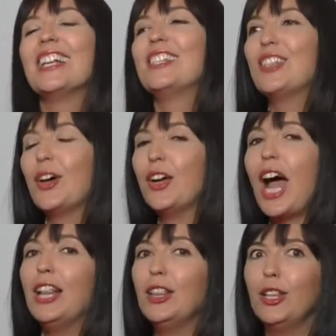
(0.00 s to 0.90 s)
So
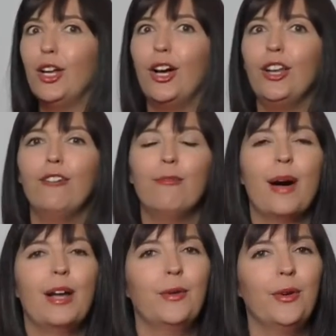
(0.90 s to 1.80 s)
a lot of
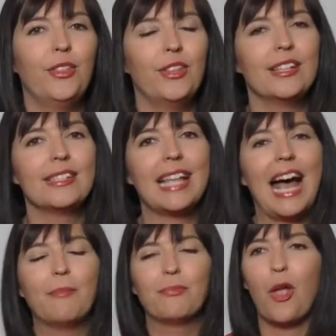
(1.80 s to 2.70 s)
my authors
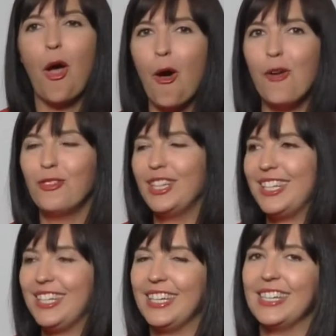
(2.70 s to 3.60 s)
over the
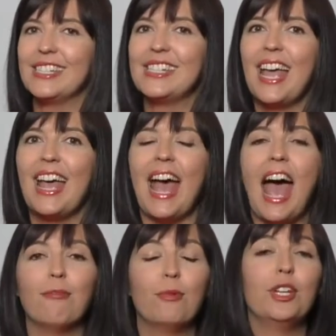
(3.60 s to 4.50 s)
years
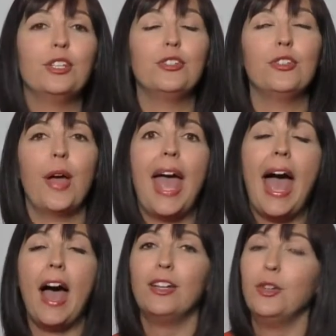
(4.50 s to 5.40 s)
have wanted to know,
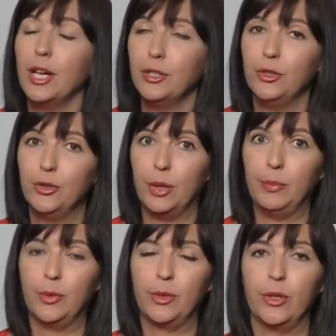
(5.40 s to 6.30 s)
how do I do a
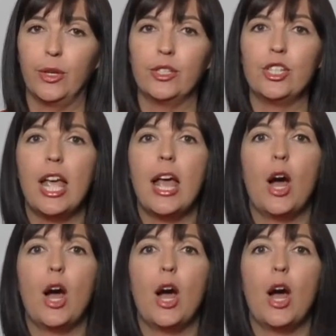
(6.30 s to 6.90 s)
book launch?